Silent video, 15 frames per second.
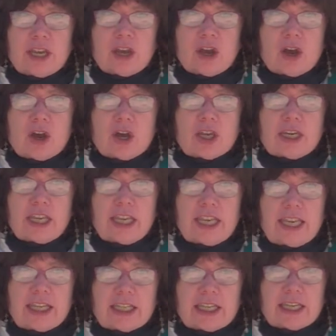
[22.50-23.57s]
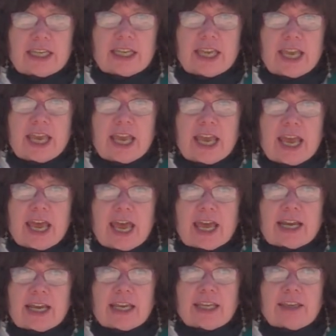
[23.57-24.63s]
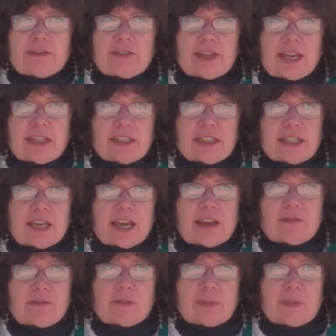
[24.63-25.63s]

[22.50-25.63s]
on healing. And I give thanks to God for my